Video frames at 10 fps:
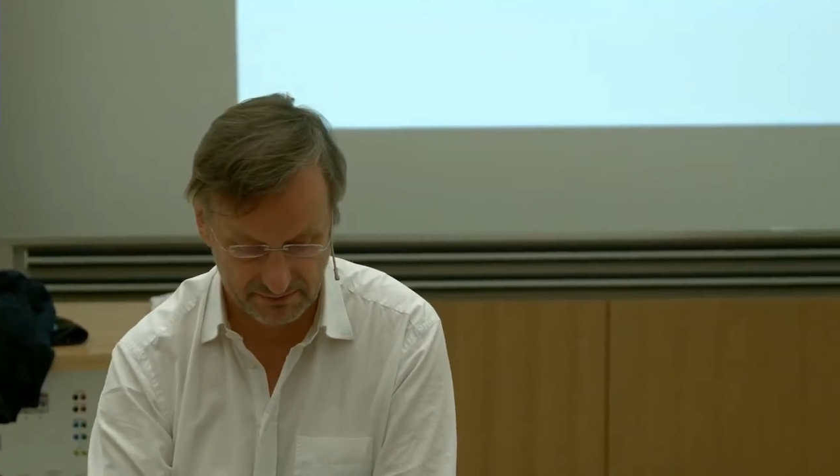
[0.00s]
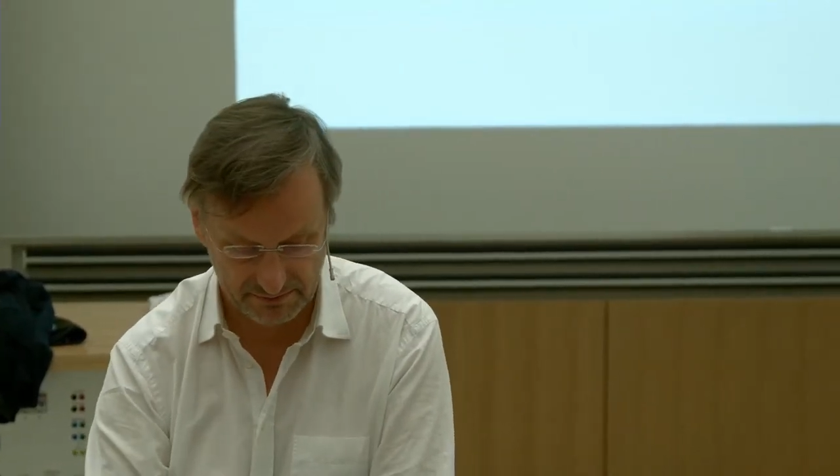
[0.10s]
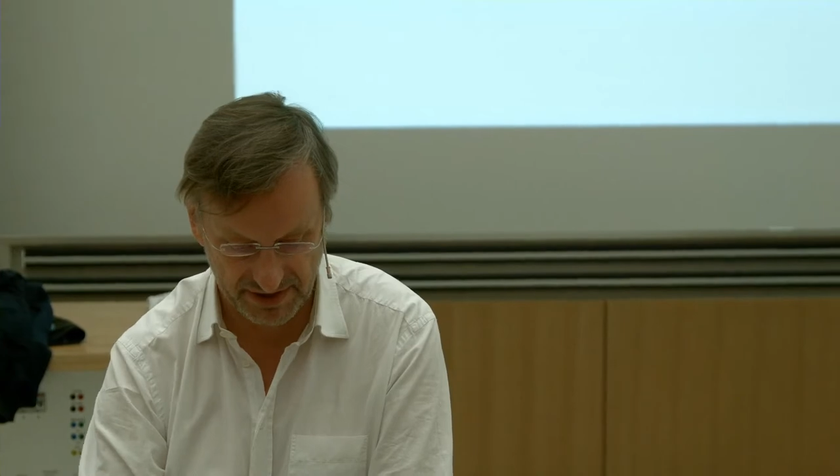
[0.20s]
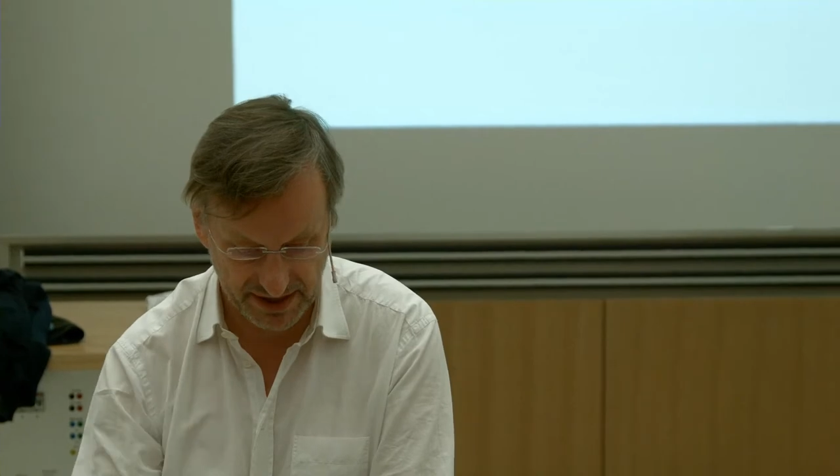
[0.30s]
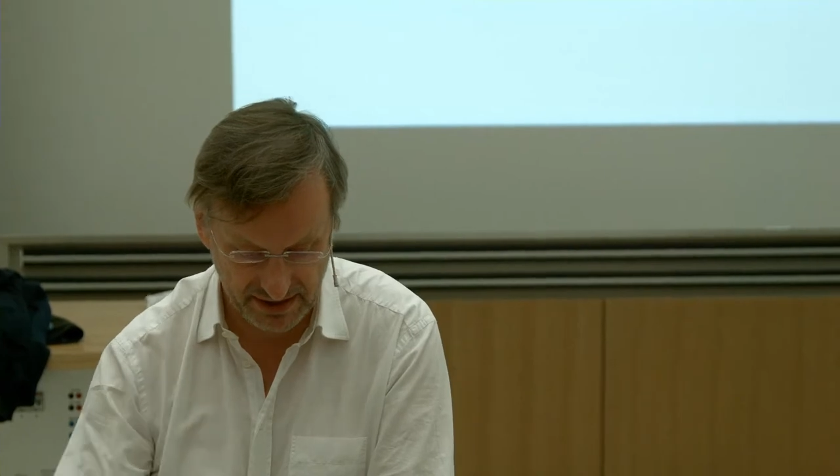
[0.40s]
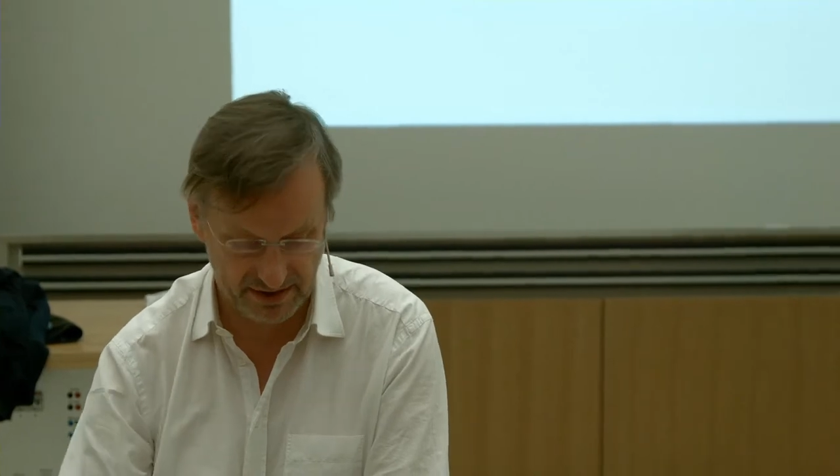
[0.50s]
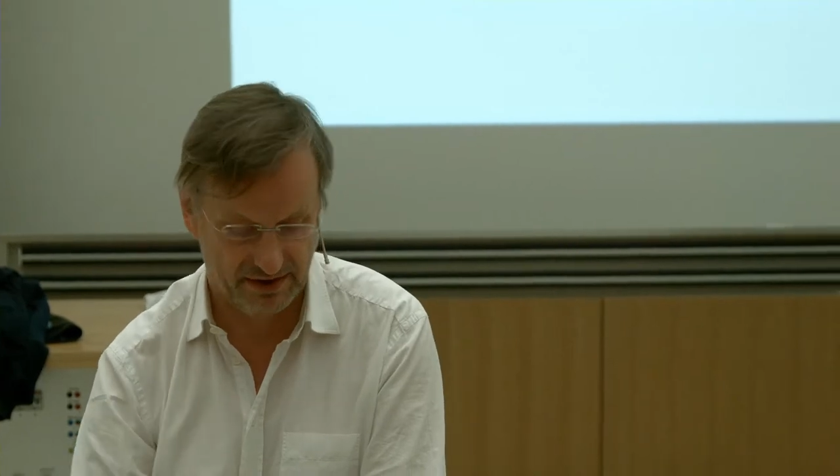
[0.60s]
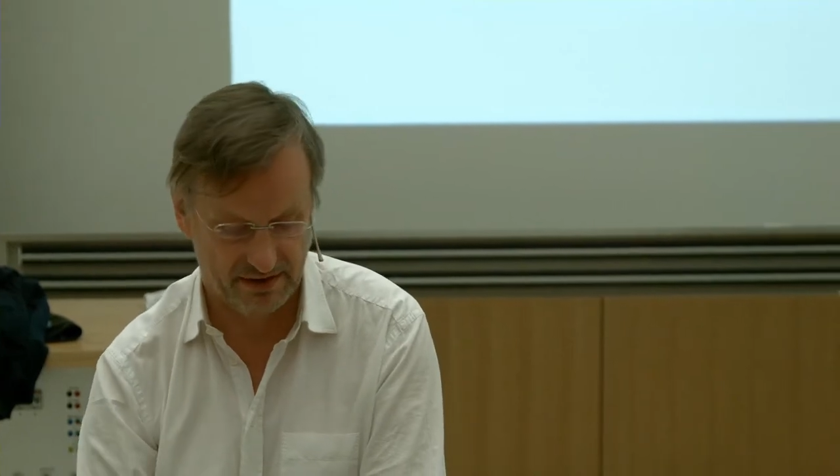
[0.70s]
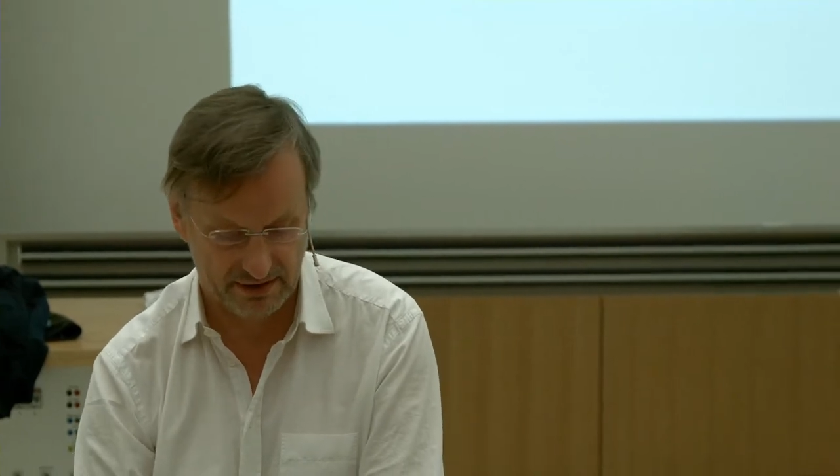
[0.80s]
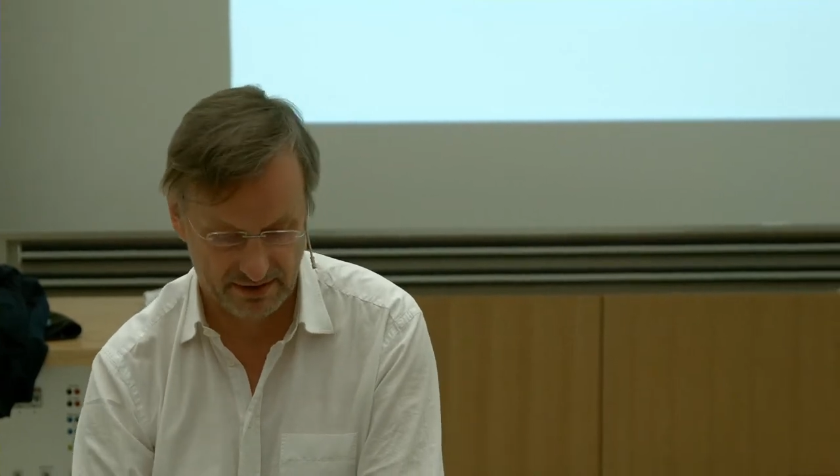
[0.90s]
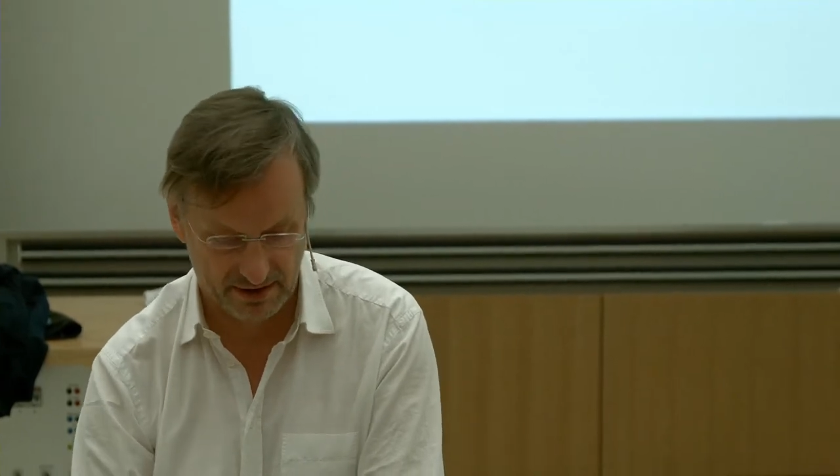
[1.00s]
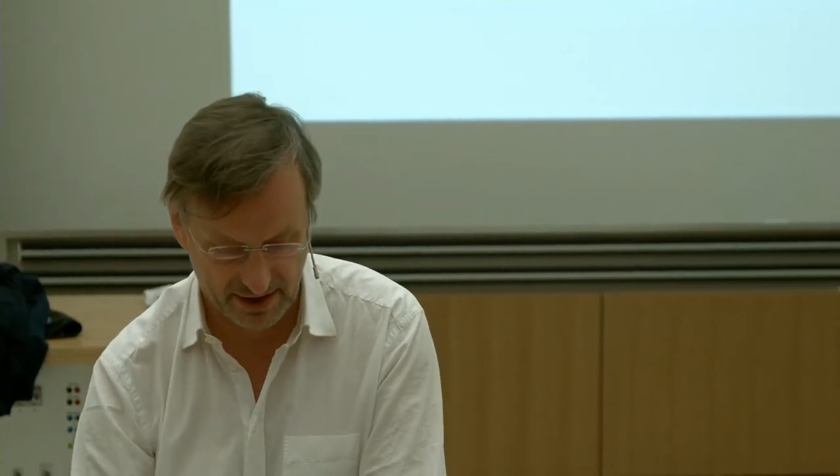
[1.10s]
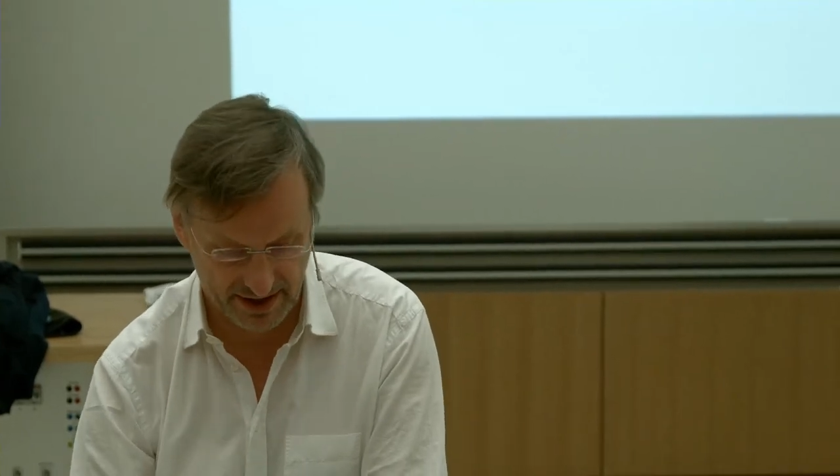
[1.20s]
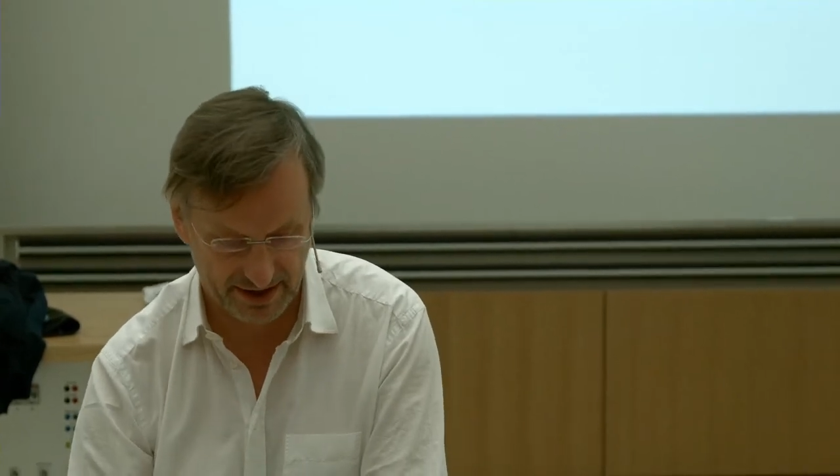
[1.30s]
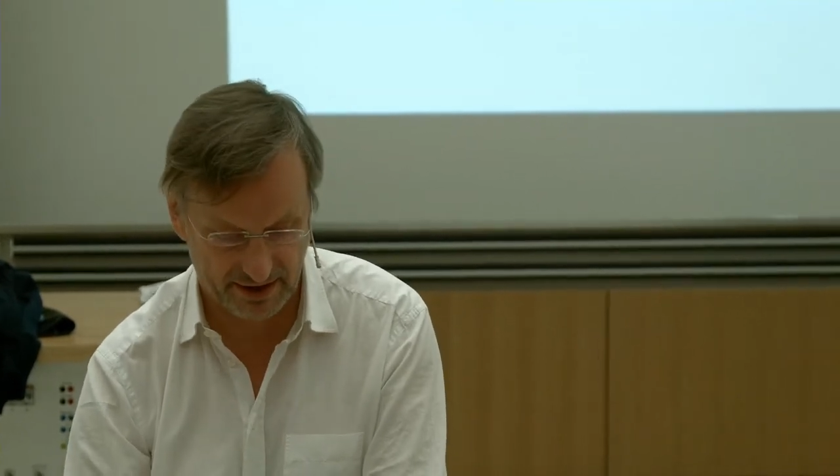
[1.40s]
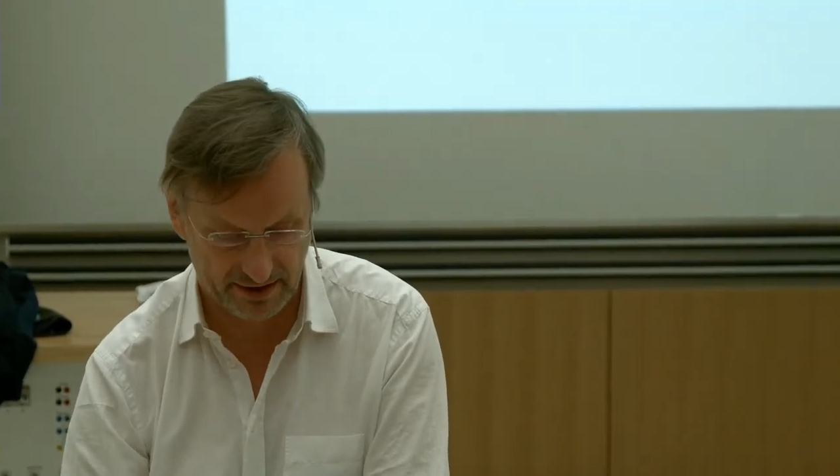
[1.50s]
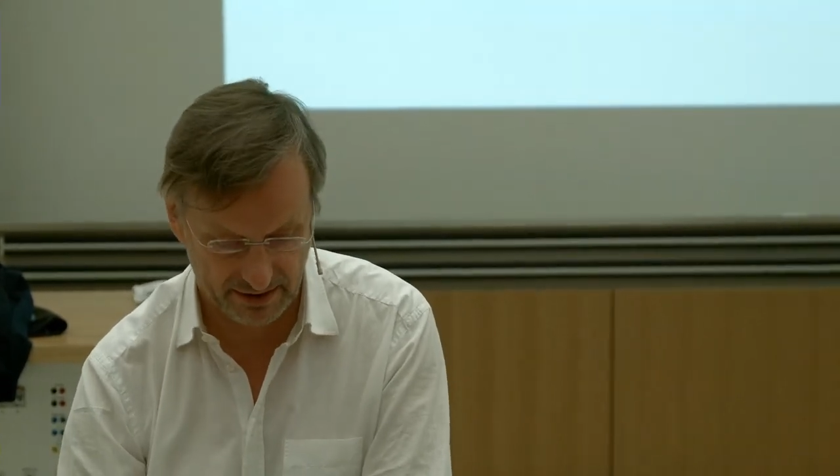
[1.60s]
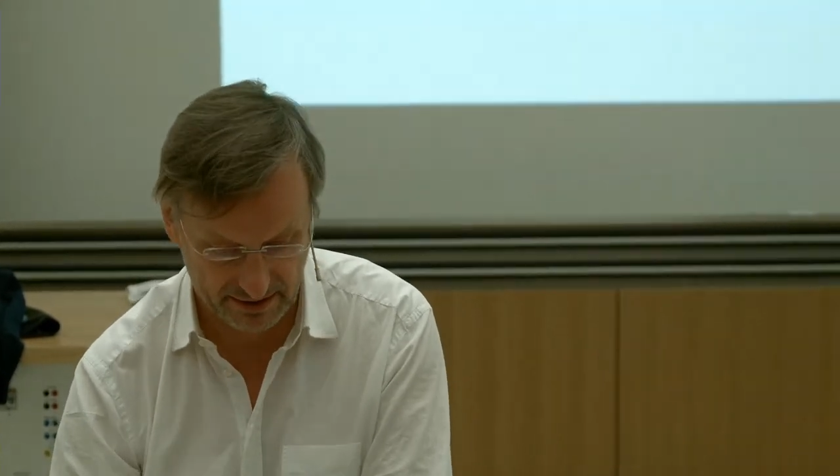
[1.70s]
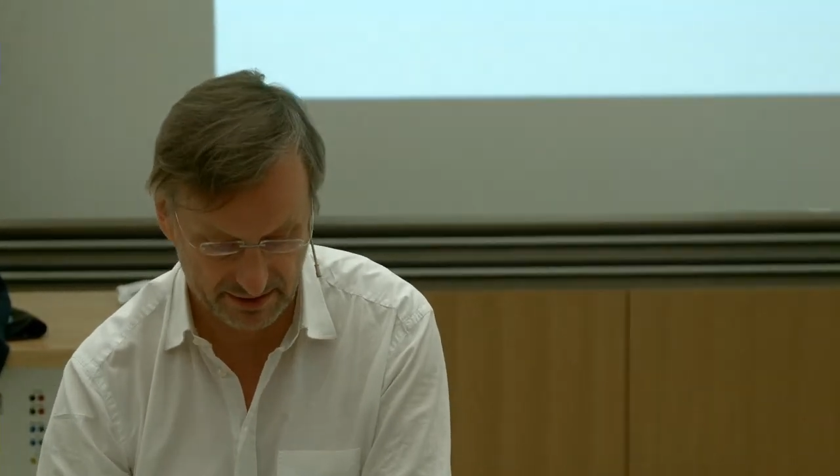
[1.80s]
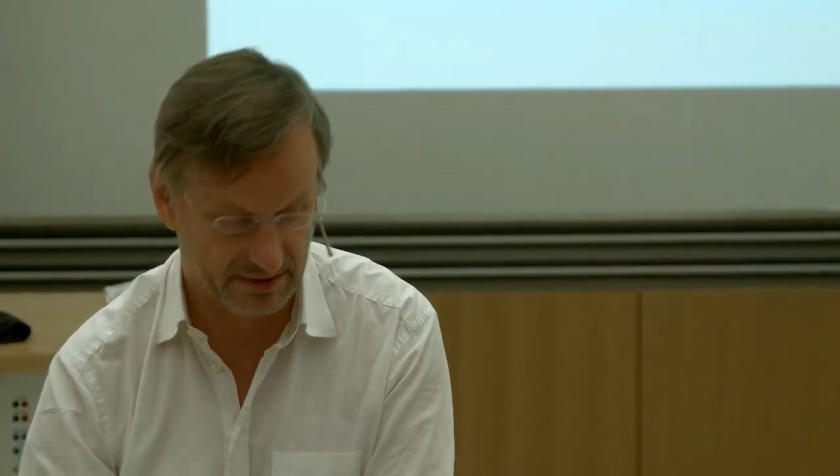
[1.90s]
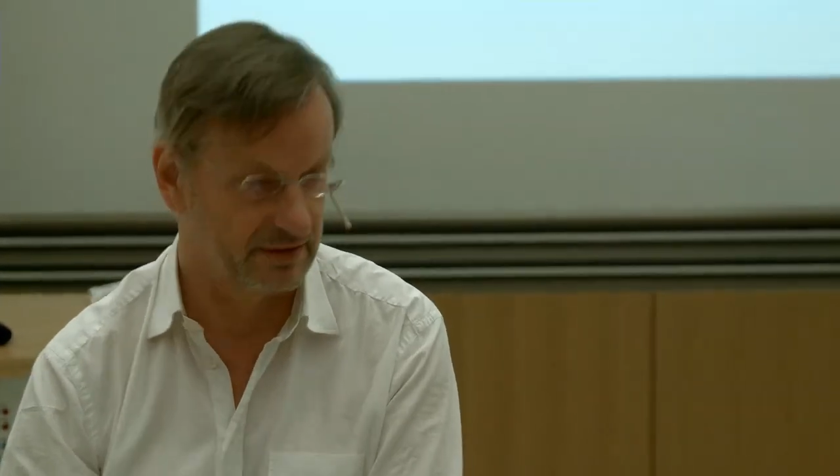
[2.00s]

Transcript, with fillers: pattern like uh,